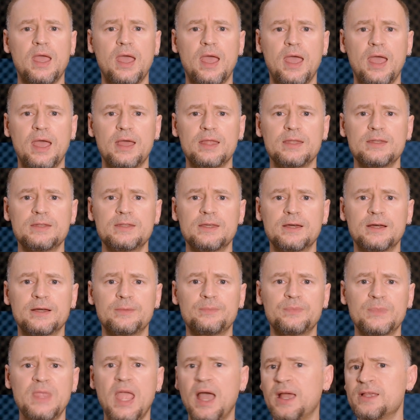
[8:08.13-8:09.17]
And
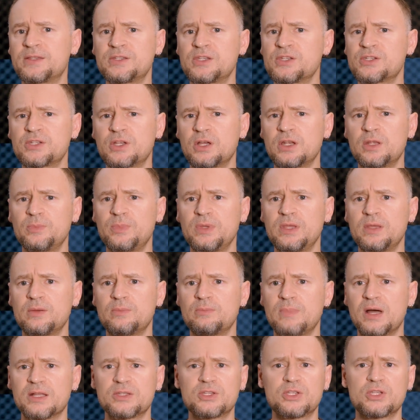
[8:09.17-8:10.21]
yeah, it's just going to be
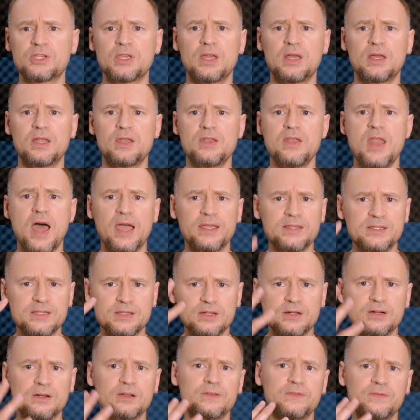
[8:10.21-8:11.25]
much
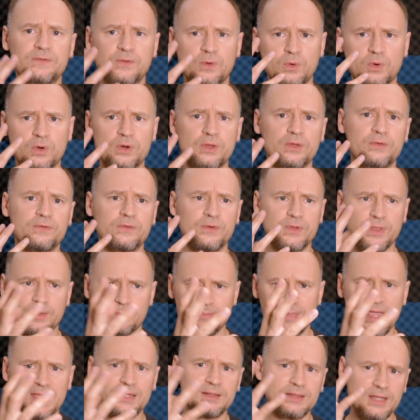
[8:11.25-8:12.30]
nicer for the
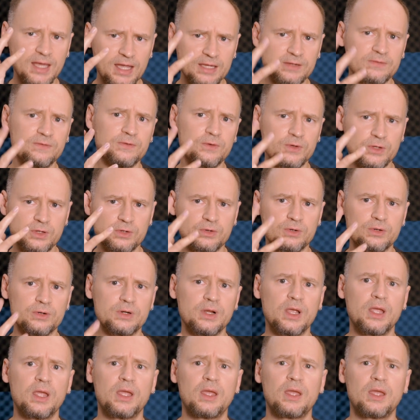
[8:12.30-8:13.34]
main light, for your